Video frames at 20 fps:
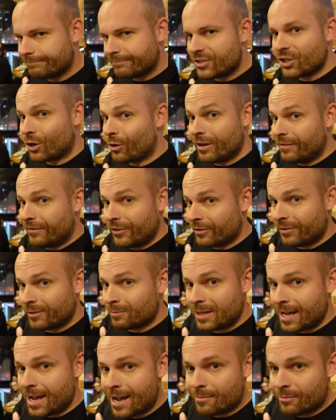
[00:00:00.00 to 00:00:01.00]
Sorry if you're
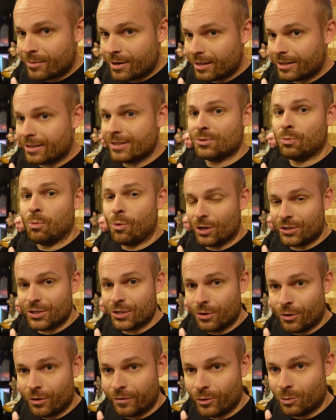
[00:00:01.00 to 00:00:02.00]
from Canberra, because what
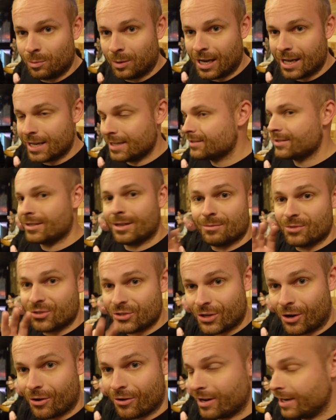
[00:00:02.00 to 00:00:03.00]
an awful place. I'm
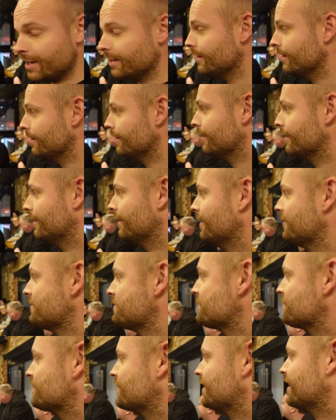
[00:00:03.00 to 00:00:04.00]
sorry.
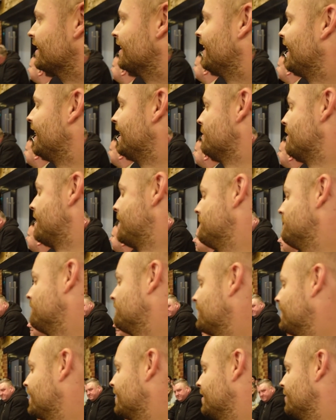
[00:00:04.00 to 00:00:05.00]
Anyway,
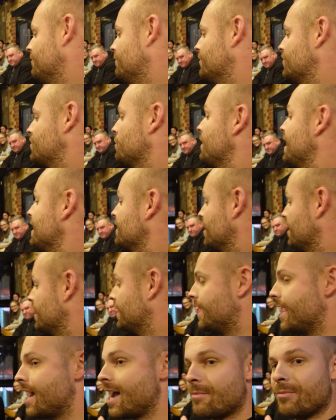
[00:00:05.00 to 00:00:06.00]
so we had to go
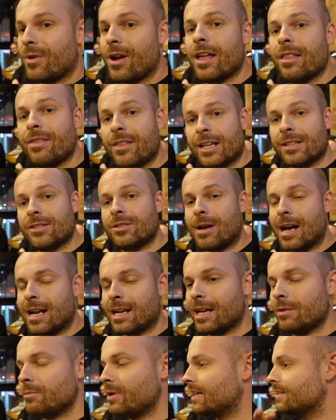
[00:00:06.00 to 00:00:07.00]
to Canberra and then to Adelaide.